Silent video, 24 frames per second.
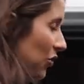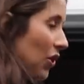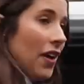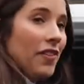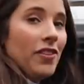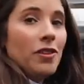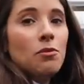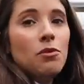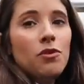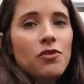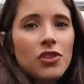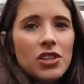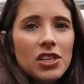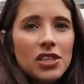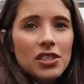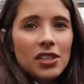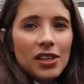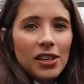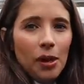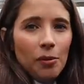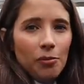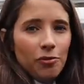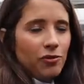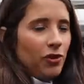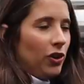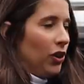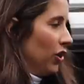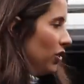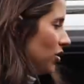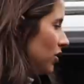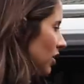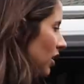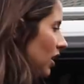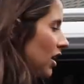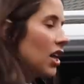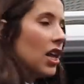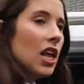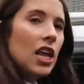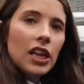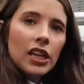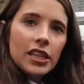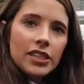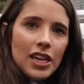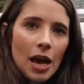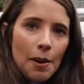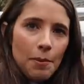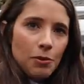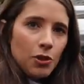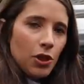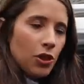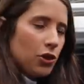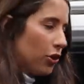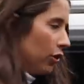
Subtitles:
you'd have to move this seat up first. Let's hop in the